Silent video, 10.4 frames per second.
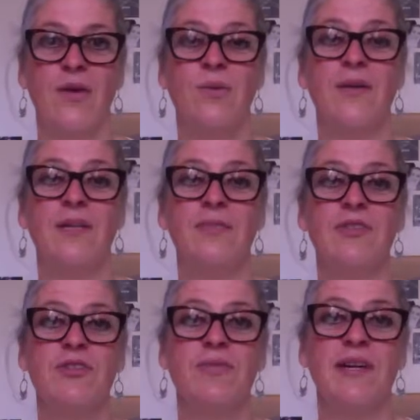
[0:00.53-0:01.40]
Welcome
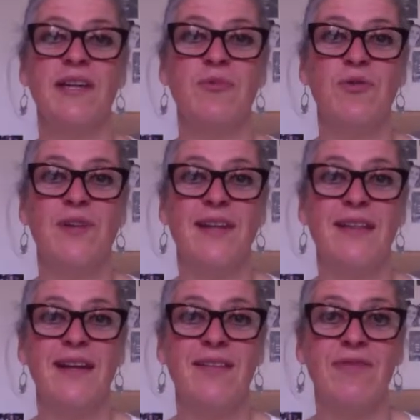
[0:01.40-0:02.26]
to Monday morning,
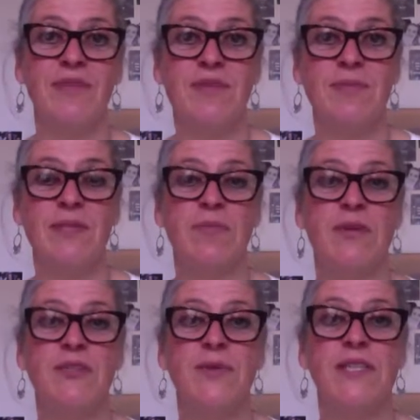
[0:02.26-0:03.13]
the 11th of
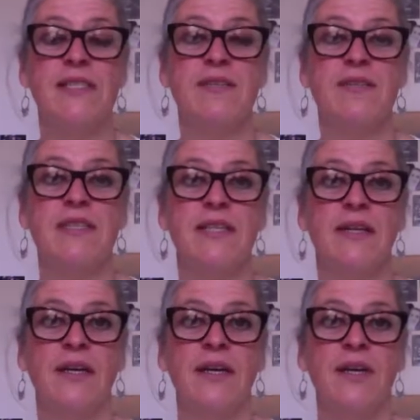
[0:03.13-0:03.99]
September
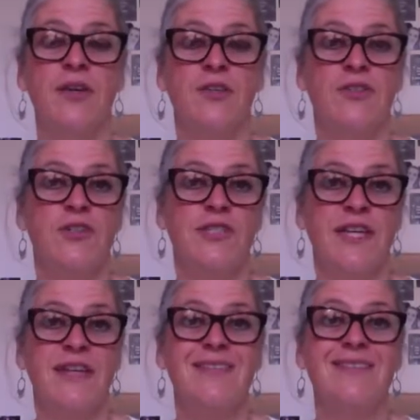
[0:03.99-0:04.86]
2017. So
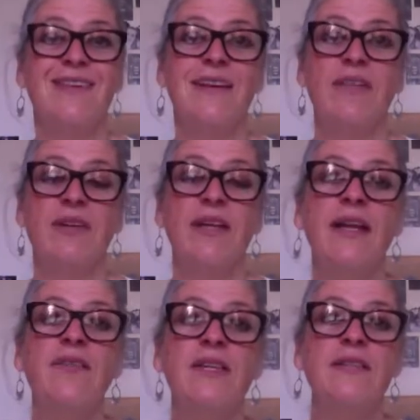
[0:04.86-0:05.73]
today is an 11.
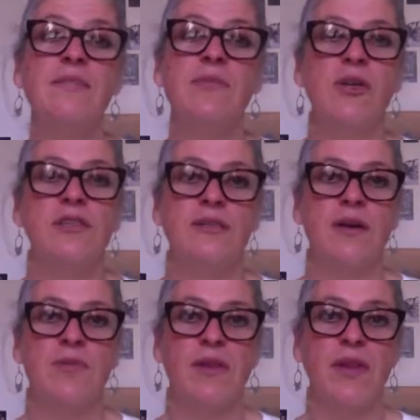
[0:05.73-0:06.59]
11 is a master
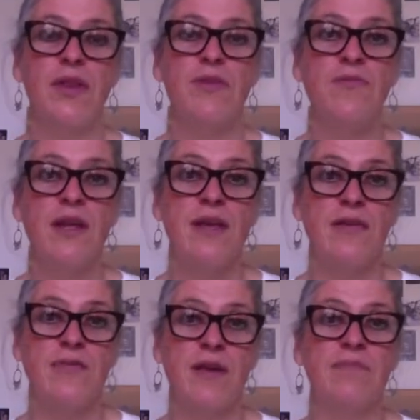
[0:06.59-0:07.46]
number. There are three
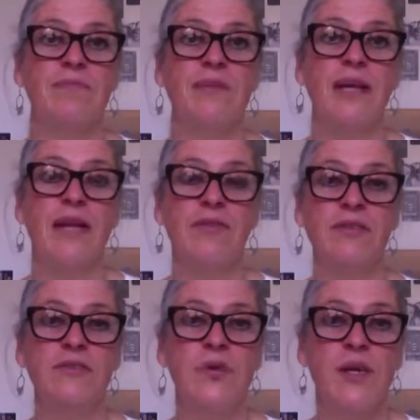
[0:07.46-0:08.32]
of them,
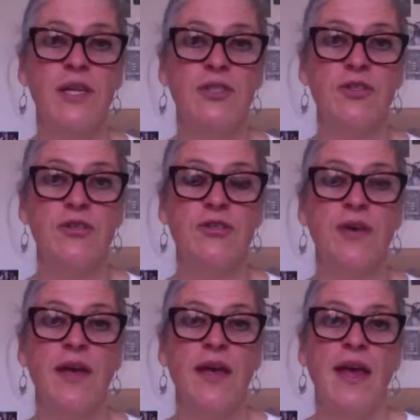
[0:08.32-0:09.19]
11, 22,
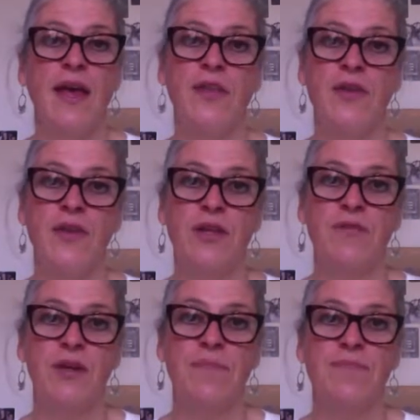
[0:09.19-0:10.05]
and
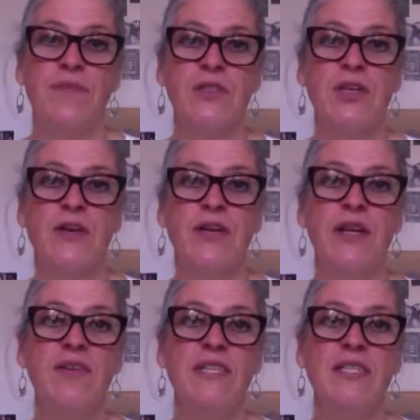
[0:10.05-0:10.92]
33. So
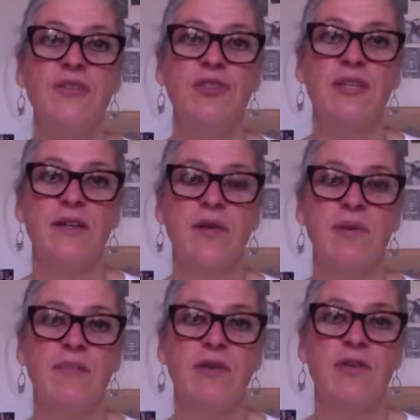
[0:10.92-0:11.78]
11 is an interesting
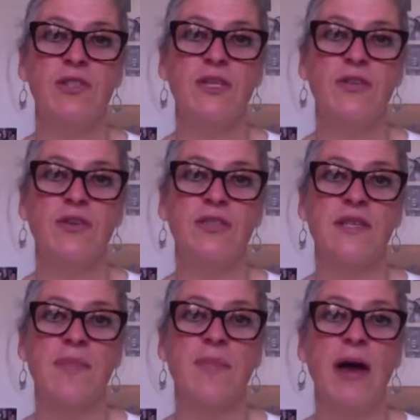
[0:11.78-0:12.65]
number because it's
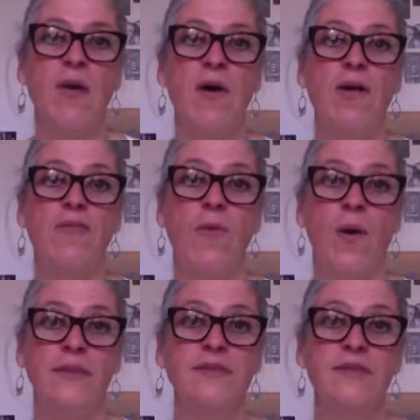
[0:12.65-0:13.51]
got the power of the
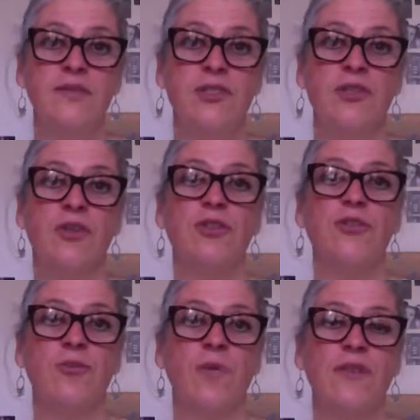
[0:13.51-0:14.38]
ones, because it's got
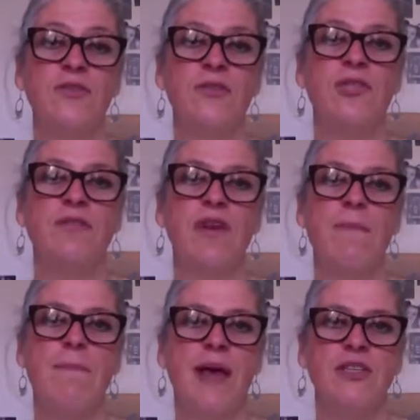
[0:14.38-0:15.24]
two ones, which is a very
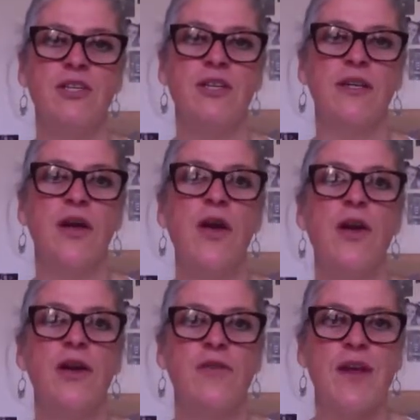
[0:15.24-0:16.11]
masculine,
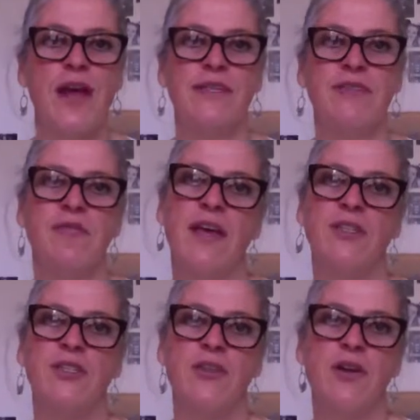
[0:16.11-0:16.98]
creative,
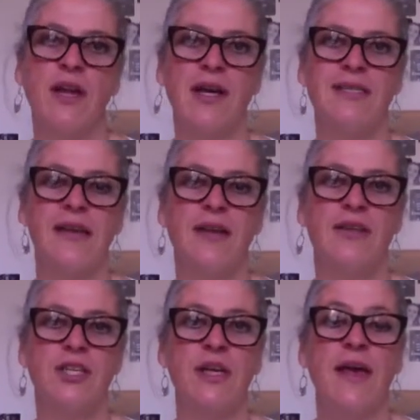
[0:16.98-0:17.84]
externalizing
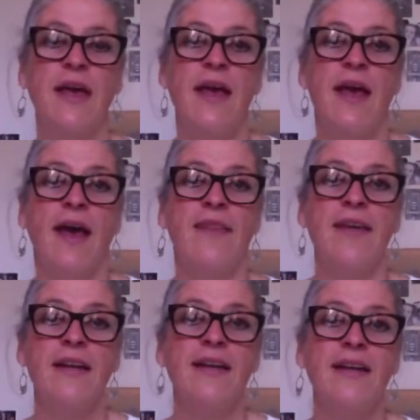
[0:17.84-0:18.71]
energy. And
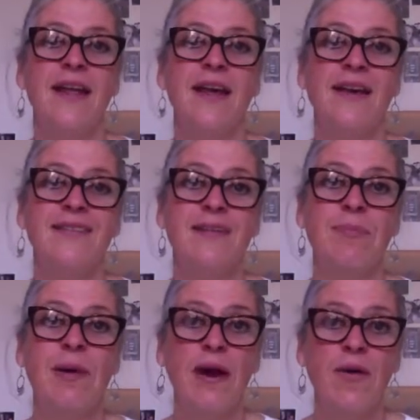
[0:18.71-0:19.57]
then it has the
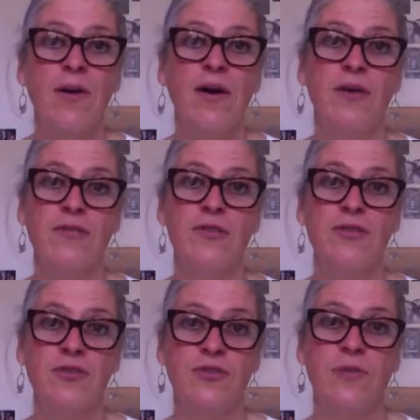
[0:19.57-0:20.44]
power of the
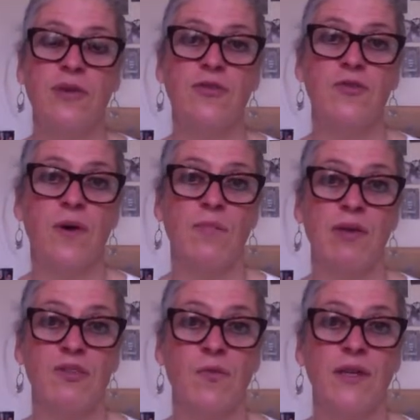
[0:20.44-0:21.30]
two, because 1
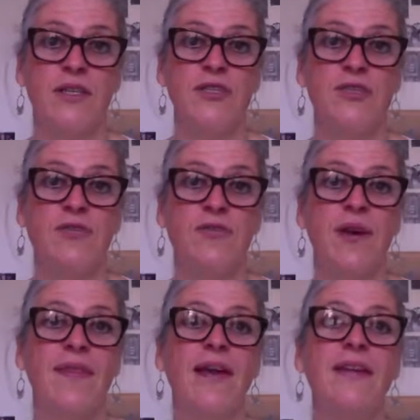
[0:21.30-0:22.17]
plus 1 is 2,
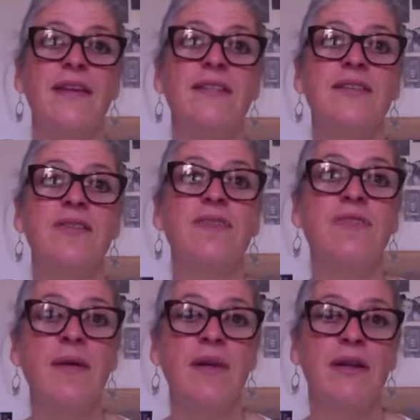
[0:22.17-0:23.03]
and that is the
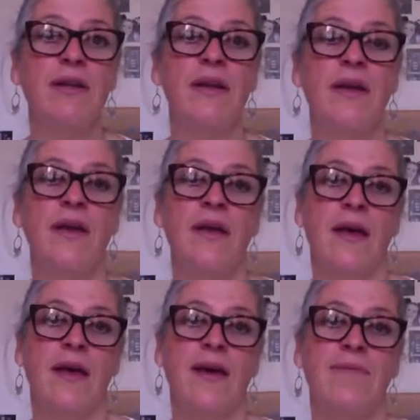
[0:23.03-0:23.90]
feminine,
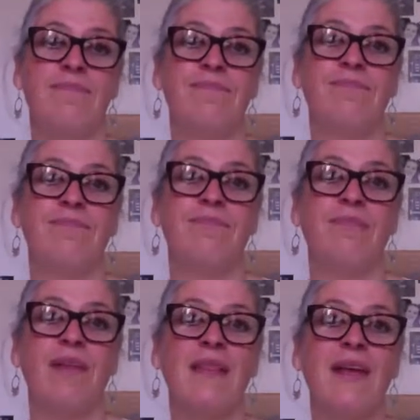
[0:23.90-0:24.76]

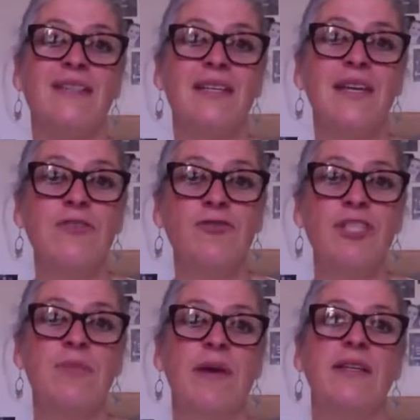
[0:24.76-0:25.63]
that is the
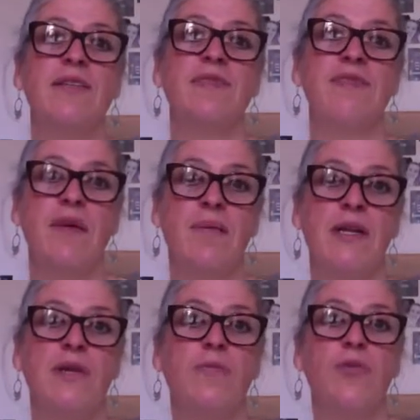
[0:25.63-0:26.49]
introspective,
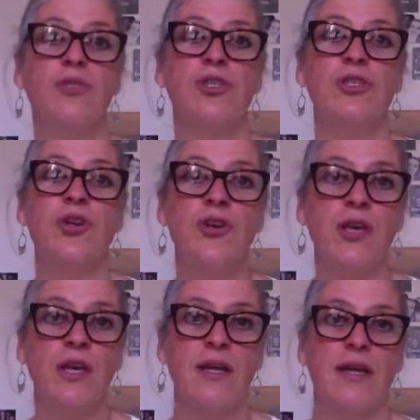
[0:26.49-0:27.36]
feminine, more
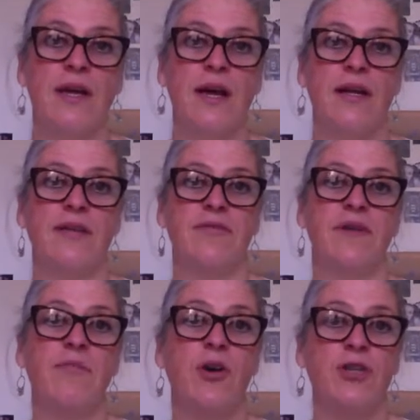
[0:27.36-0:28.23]
circular kind of
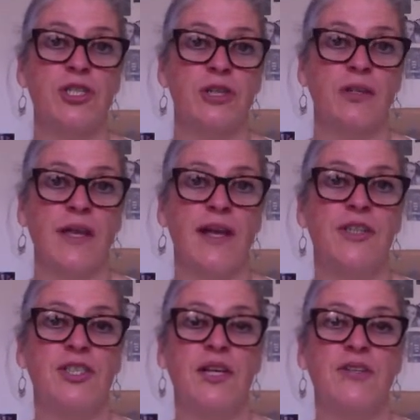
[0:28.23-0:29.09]
emotional
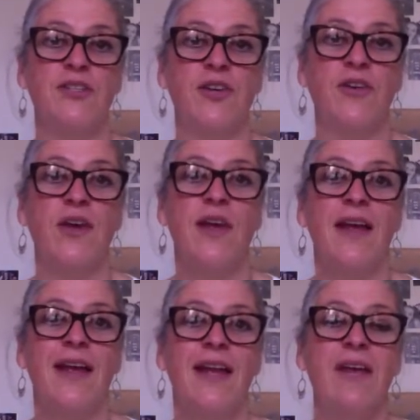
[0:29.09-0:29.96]
energy. And so
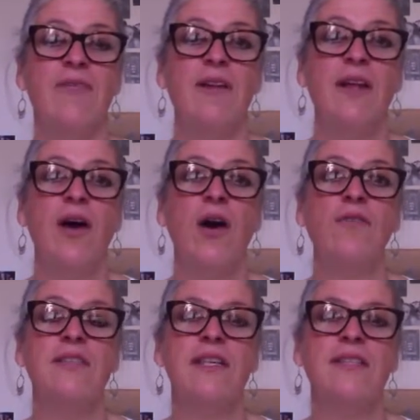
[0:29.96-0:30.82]
11
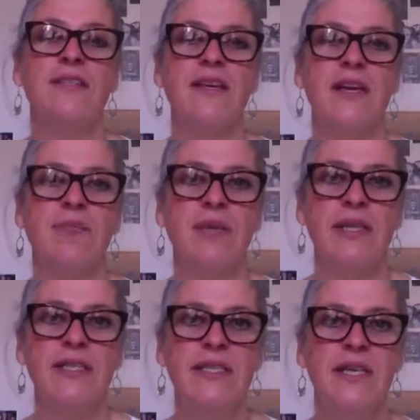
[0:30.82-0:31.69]
offers us the
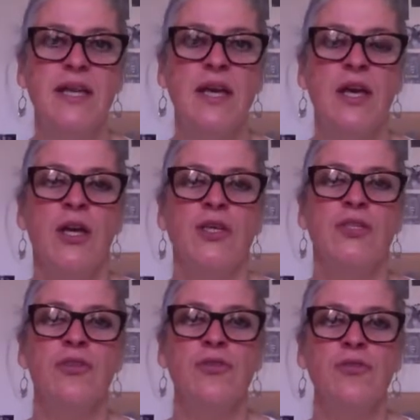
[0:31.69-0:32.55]
ability
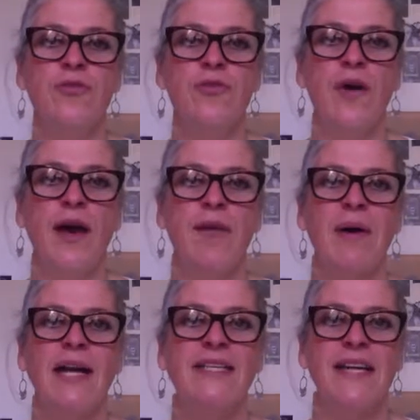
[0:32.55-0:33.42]
to
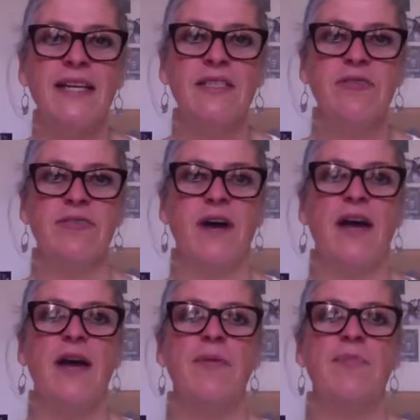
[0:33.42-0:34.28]

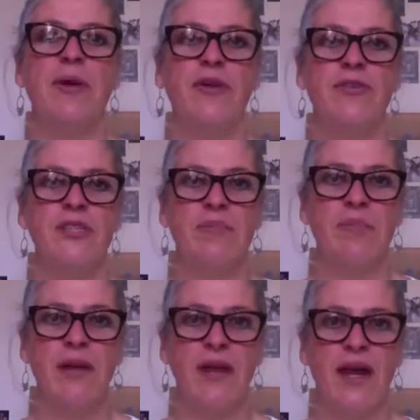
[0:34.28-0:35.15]
identify opposing
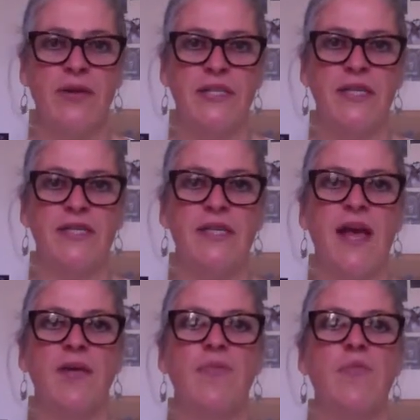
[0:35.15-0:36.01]
polarities
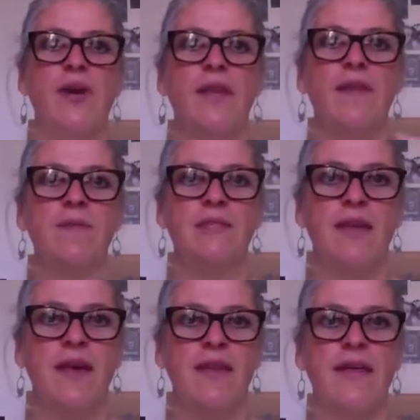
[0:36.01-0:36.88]
and bring them
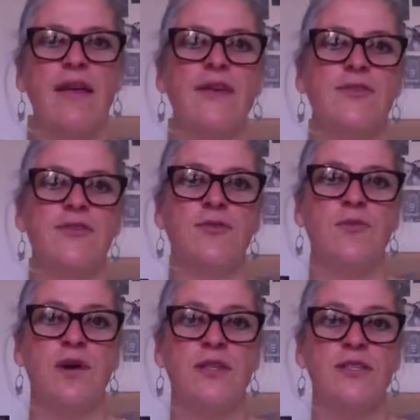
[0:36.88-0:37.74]
together into
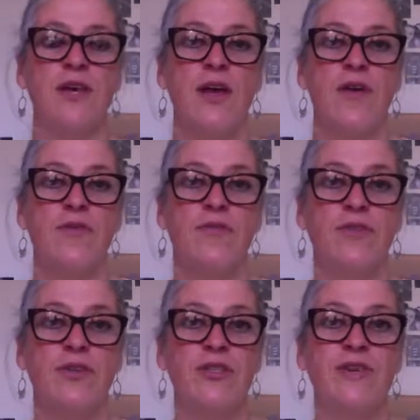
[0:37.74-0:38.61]
what is
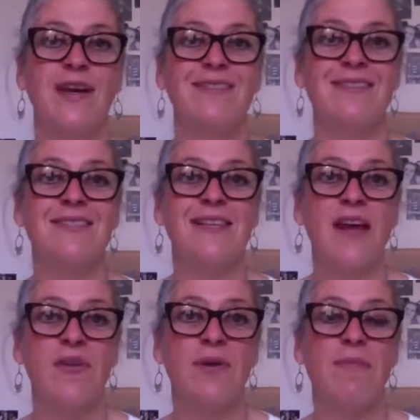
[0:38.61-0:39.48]
referred to as the
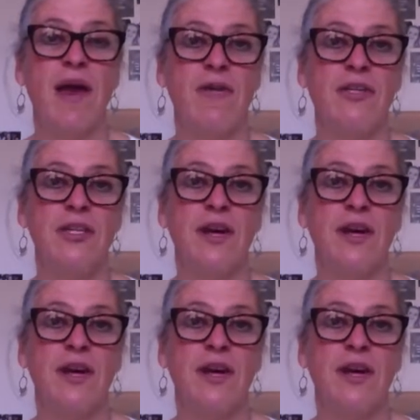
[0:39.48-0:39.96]
sacred marriage.